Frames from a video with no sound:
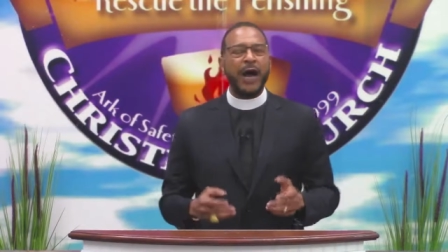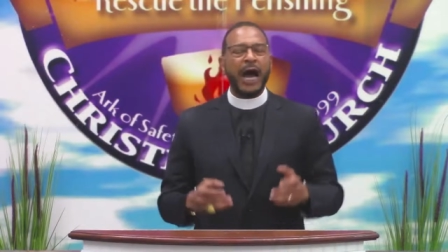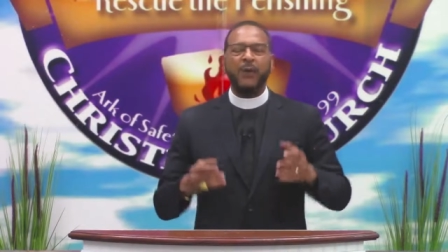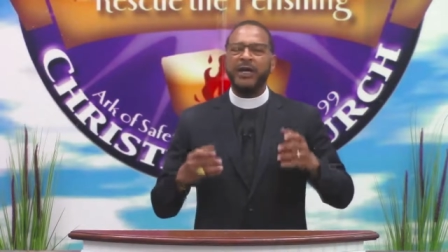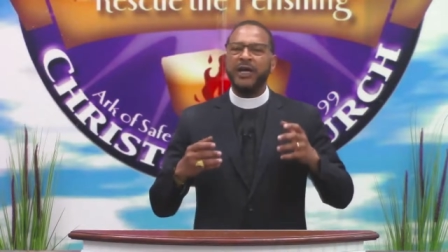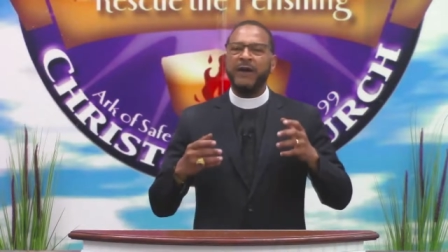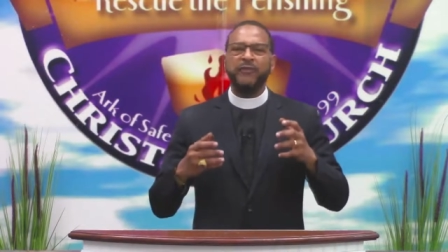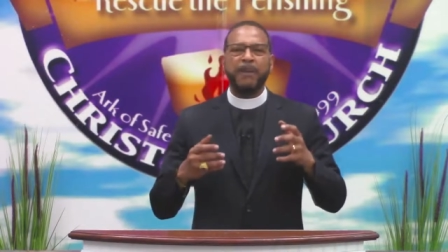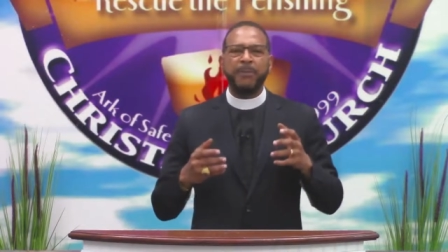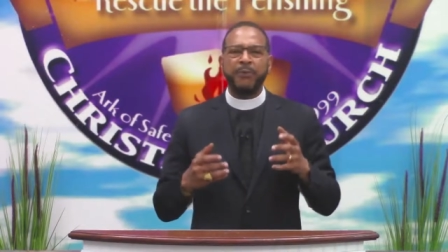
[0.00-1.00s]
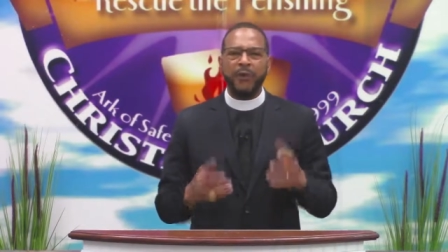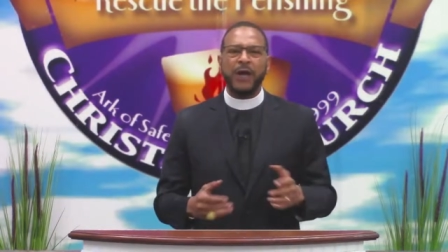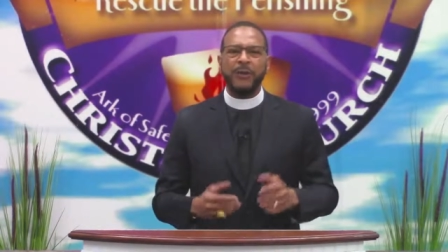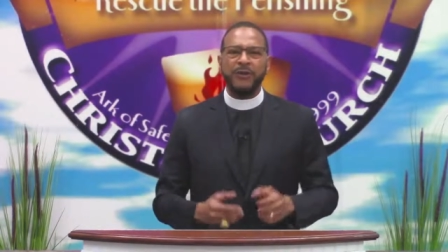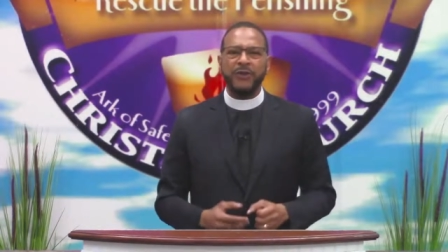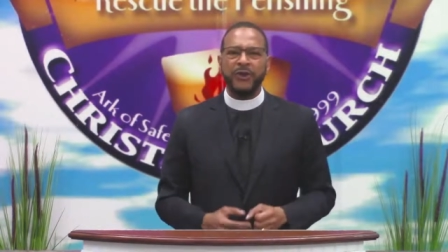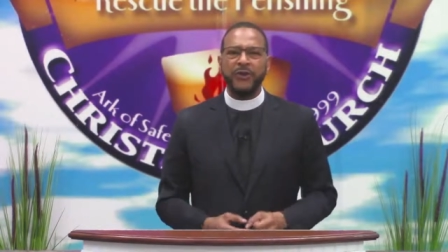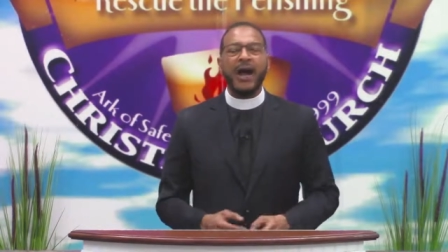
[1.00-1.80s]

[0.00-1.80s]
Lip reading: I would love to pray with you.